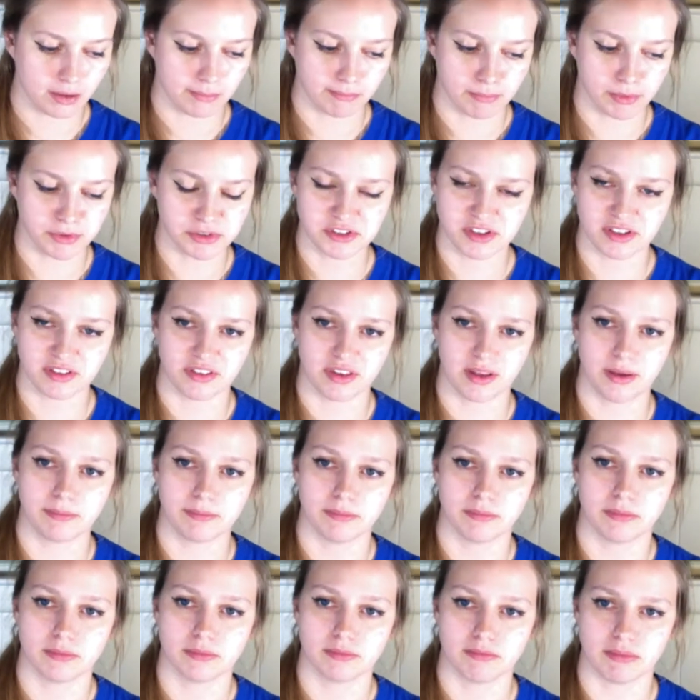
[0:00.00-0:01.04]
Most of
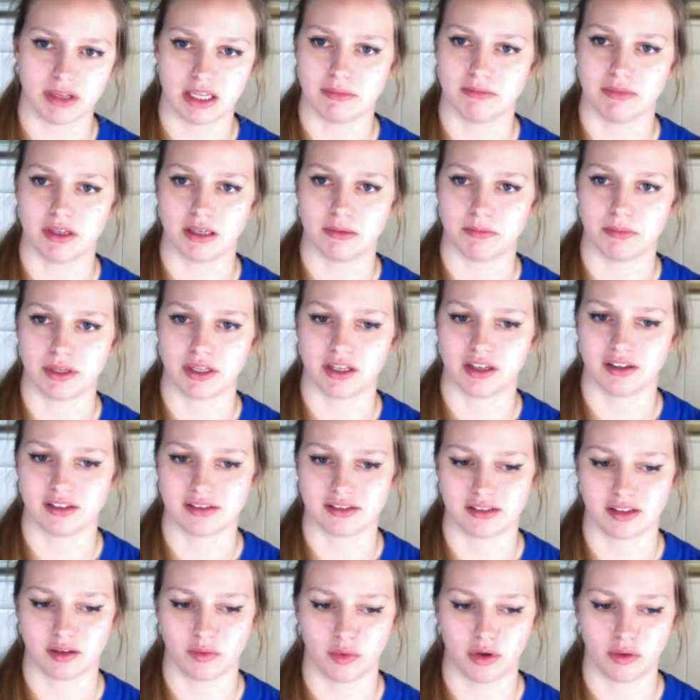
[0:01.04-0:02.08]
them meet me
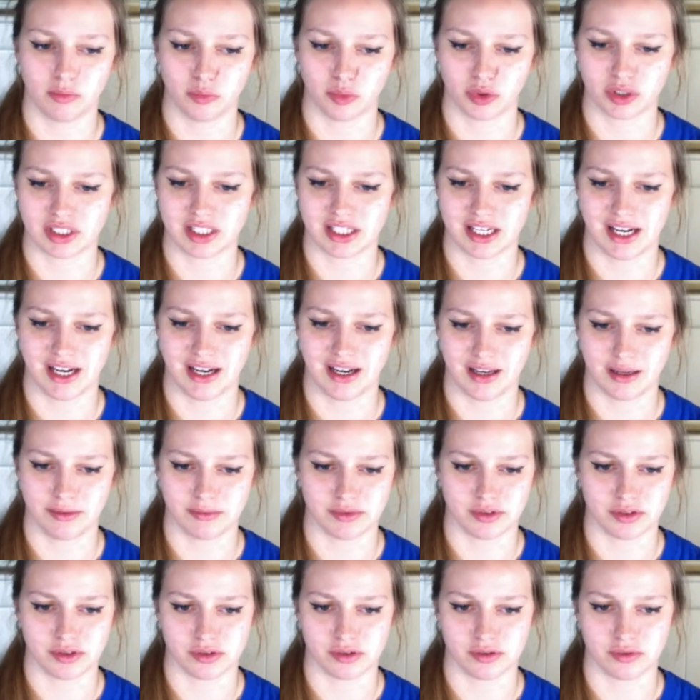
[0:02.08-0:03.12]
because they want more time
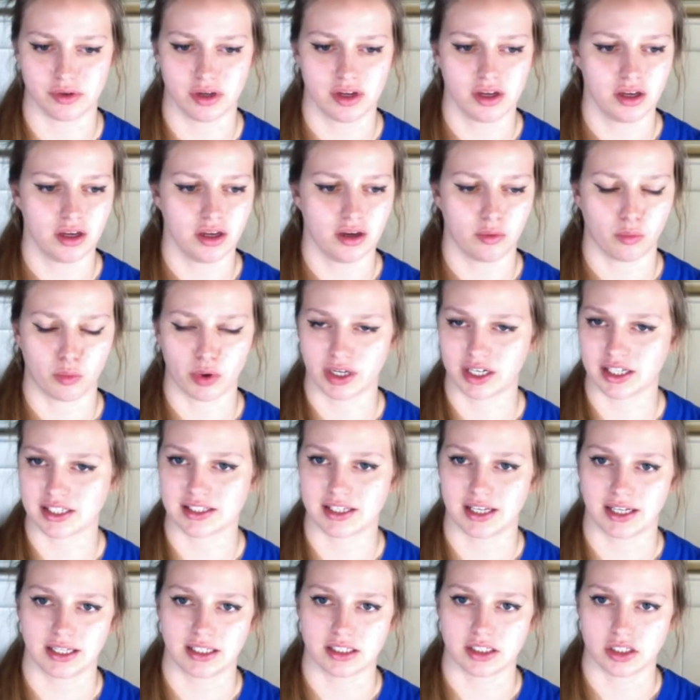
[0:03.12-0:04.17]
to work a
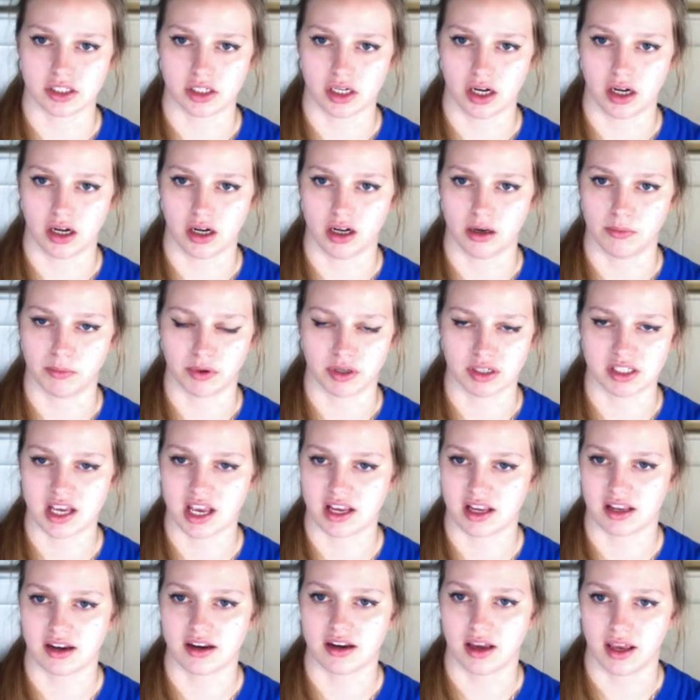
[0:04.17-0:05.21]
second job or
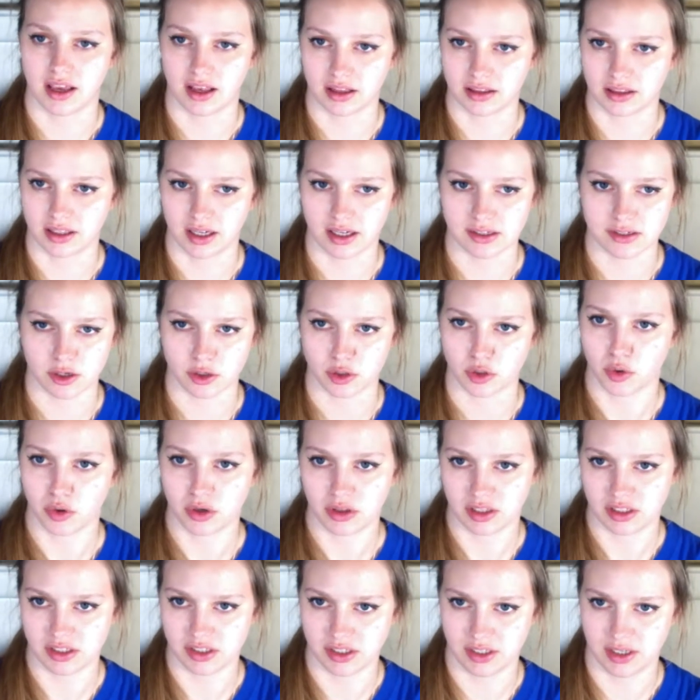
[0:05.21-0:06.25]
take a night class or go to
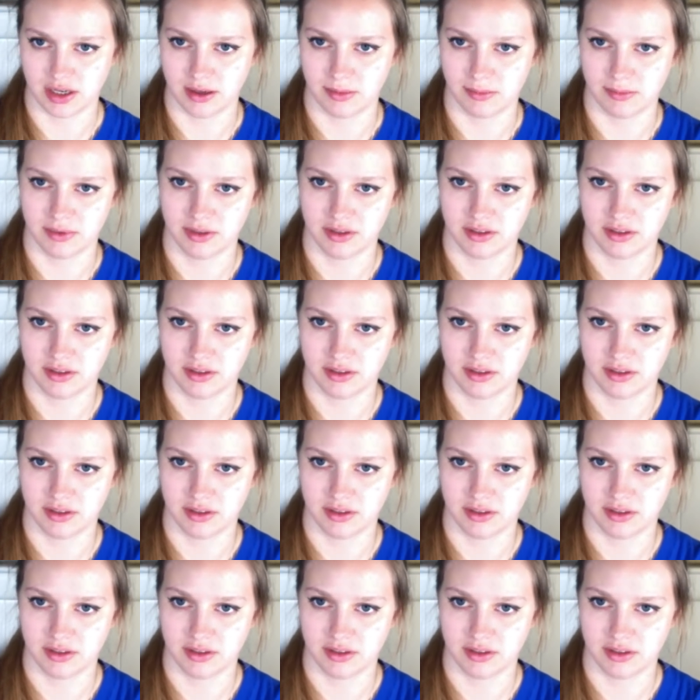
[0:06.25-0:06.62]
the gym.